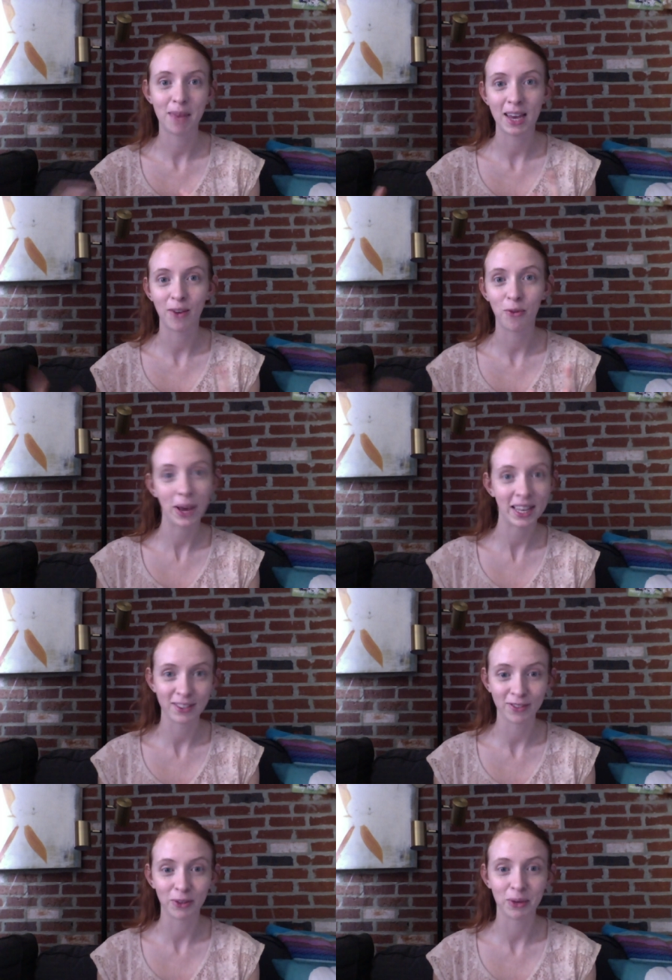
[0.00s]
being
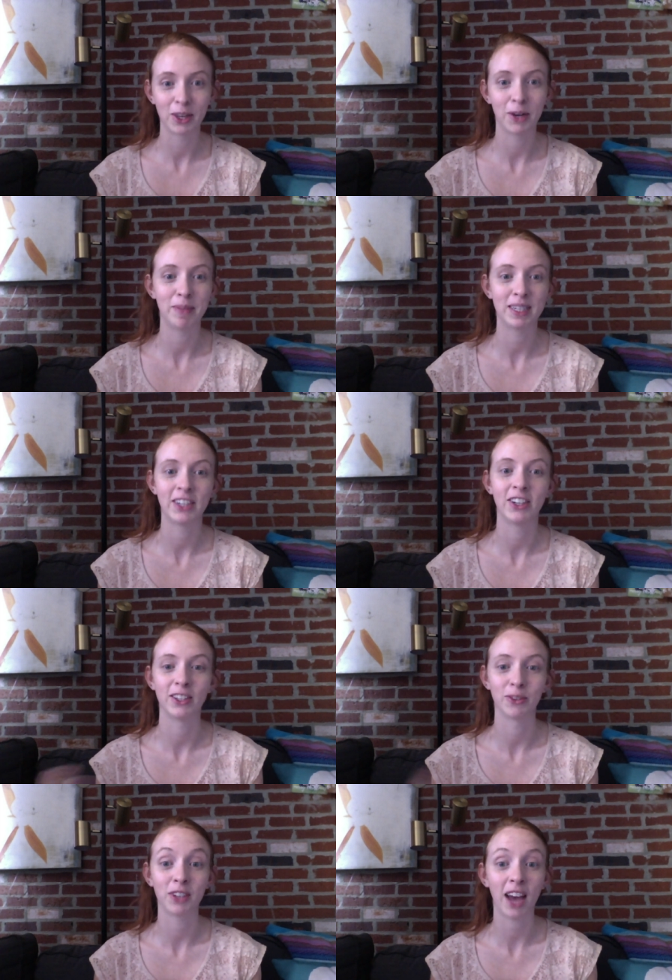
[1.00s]
wasteful with her
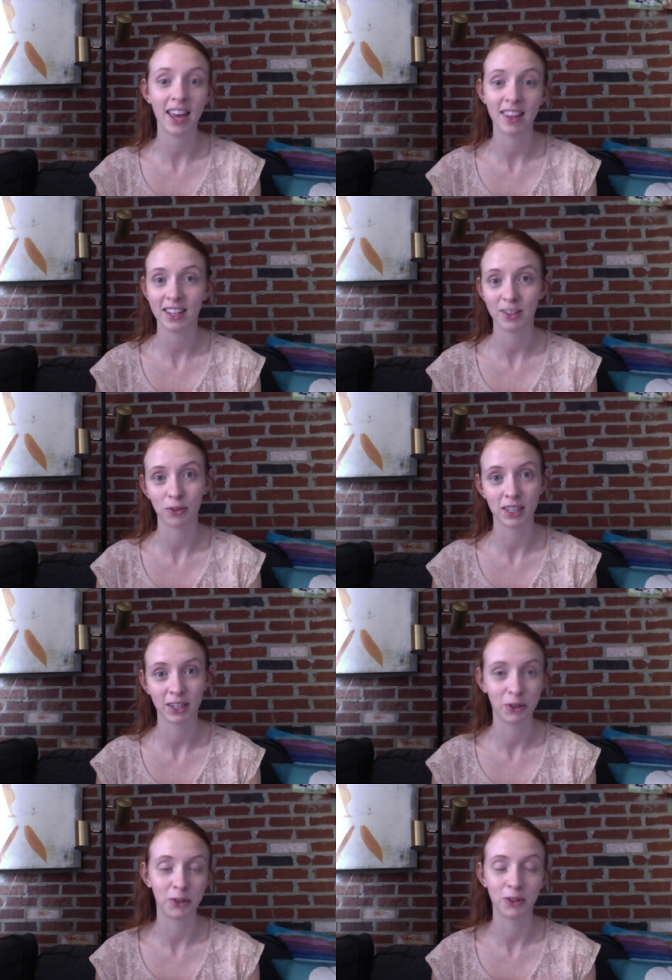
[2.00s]
materials, which I think is
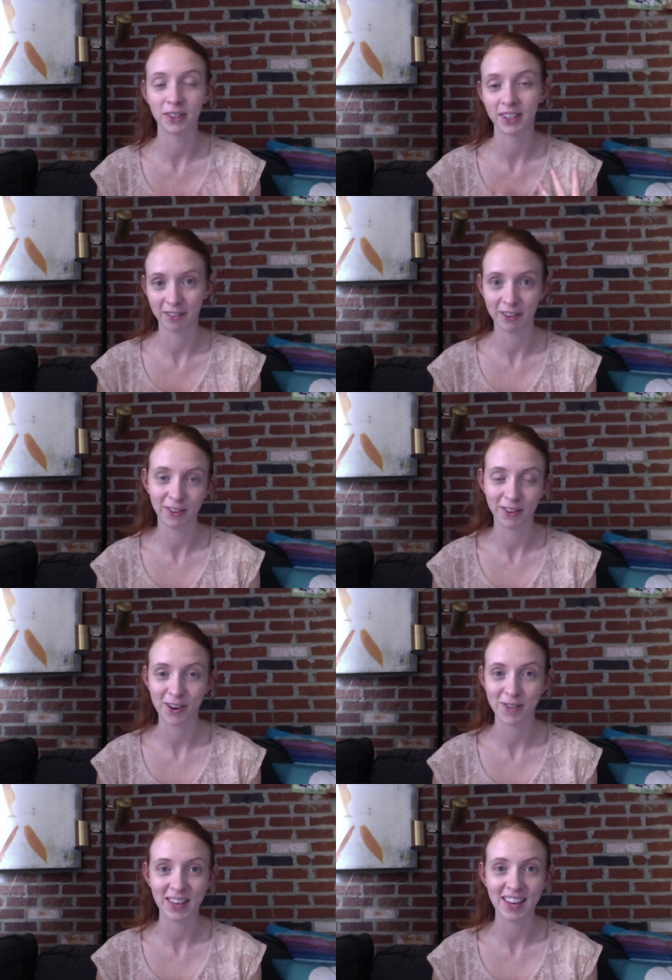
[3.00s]
really cool. If you
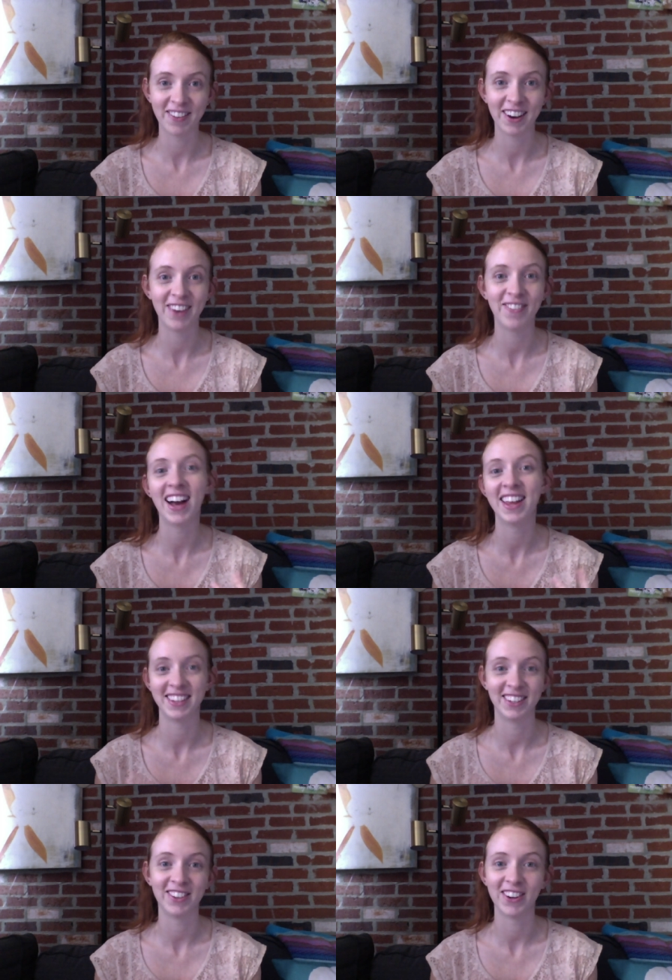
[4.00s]
know me very well,
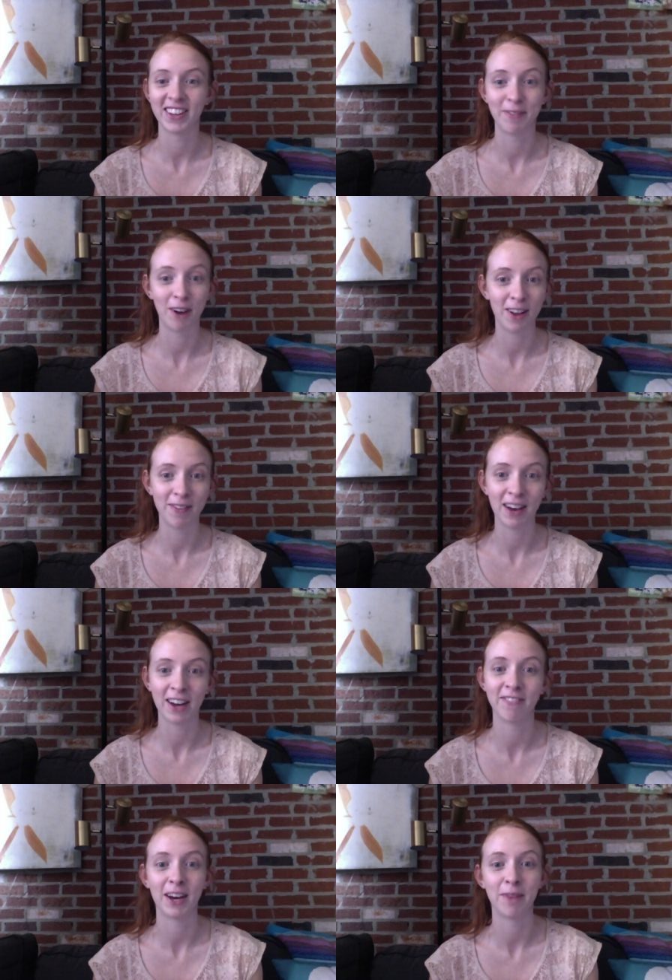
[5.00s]
then you know that I'm all
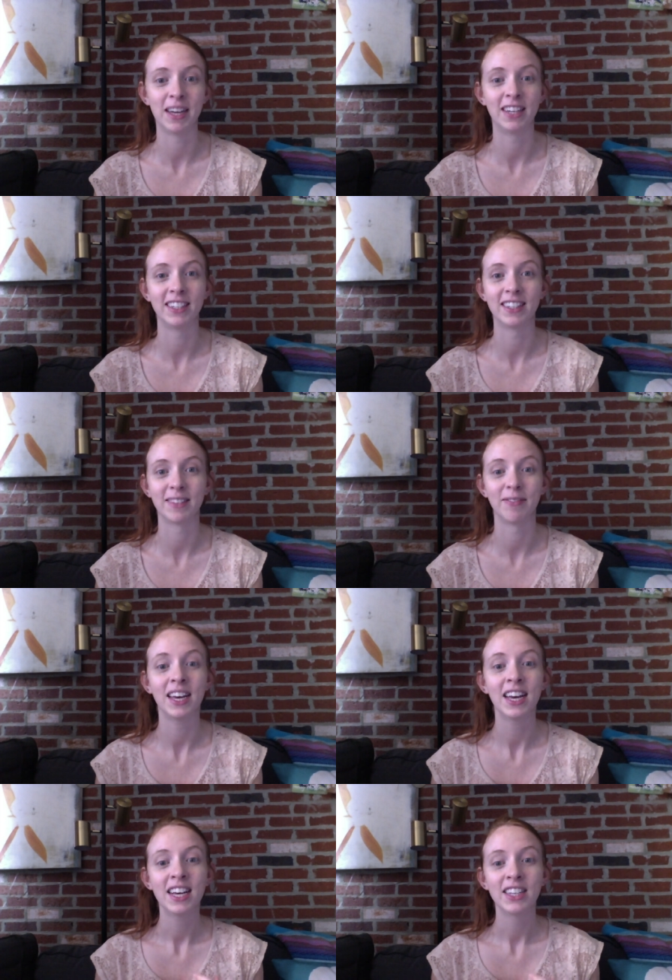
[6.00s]
about environmentalism,
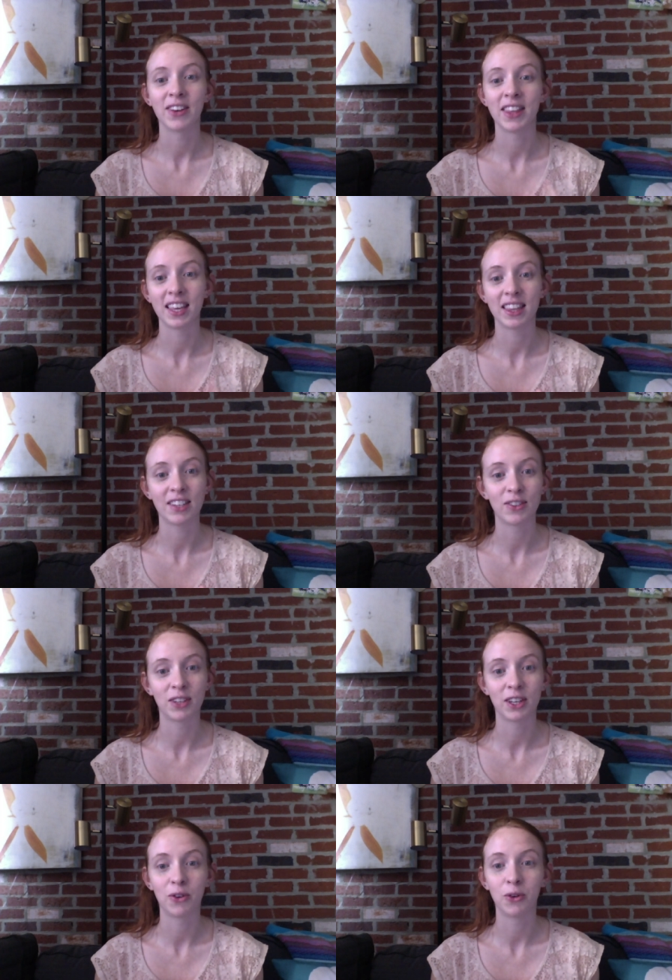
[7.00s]
so I think that's
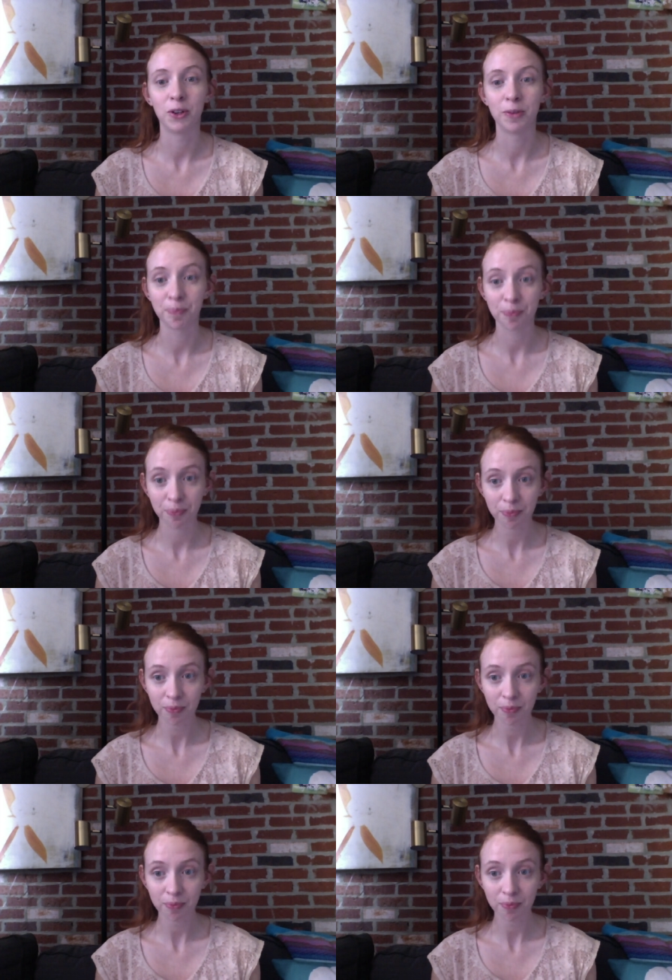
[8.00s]
really cool.